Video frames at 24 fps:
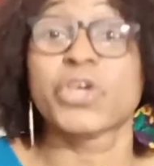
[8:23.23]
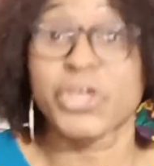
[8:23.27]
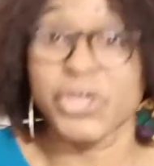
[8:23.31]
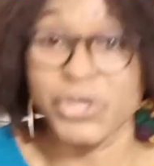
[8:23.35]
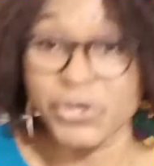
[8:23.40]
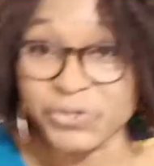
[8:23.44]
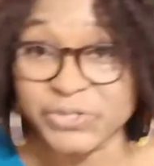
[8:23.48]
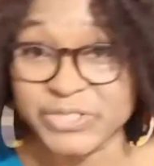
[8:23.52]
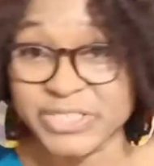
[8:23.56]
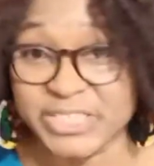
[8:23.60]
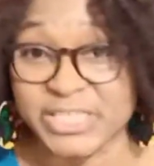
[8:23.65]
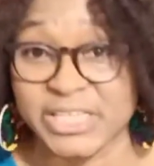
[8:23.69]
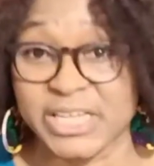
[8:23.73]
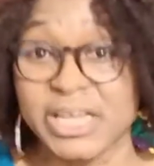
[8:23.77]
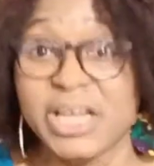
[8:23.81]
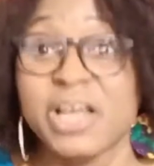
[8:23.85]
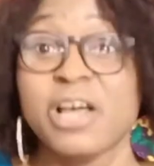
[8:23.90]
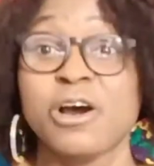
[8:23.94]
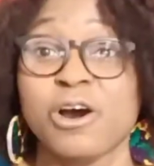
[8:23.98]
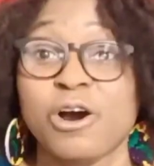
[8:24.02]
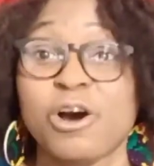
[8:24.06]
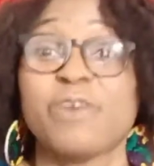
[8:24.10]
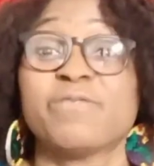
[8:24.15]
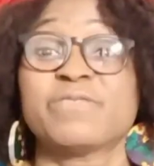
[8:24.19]
guilty
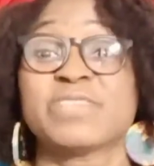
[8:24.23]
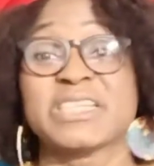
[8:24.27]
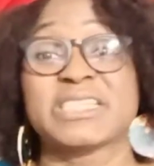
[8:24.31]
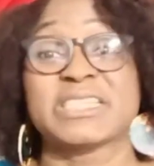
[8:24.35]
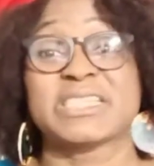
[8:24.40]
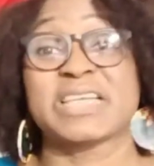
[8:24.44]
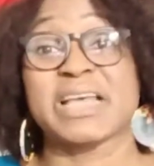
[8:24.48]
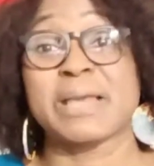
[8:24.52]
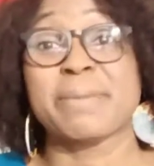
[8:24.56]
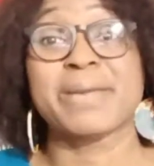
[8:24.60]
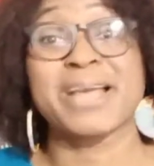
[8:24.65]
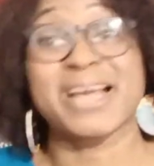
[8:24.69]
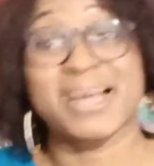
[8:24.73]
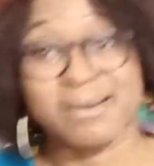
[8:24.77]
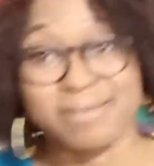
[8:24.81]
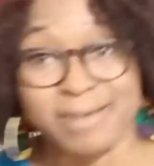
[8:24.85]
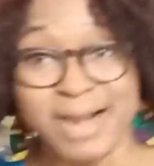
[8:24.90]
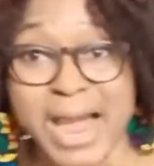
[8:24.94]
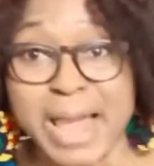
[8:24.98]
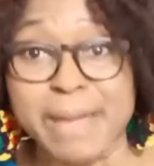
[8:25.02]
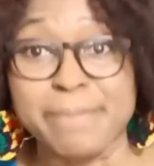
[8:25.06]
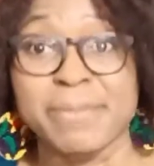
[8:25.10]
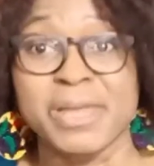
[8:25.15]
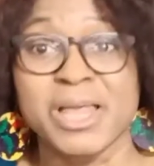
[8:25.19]
of the same
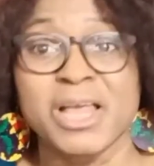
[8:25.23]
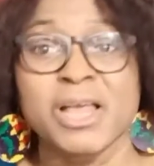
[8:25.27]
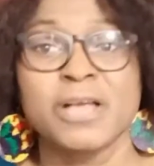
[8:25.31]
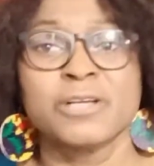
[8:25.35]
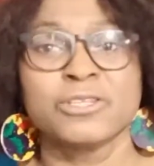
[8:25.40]
crime.